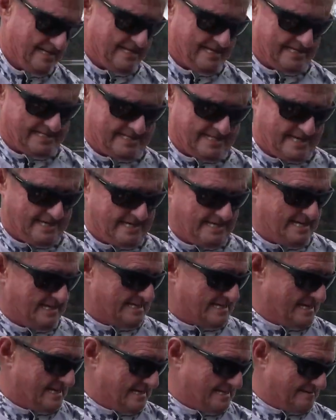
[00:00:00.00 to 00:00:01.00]
This thing,
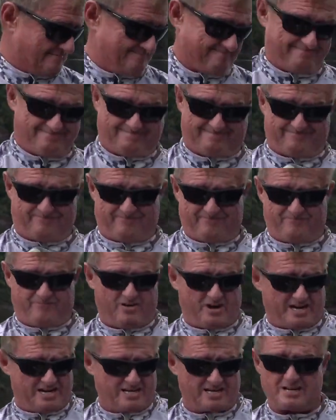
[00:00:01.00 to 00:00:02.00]
this thing's
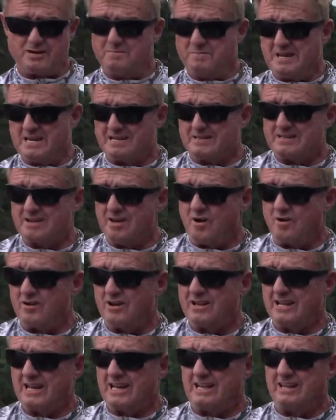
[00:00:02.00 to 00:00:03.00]
freaking two meters long.
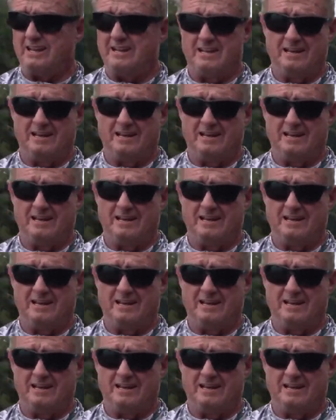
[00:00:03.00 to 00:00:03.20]
Look at it.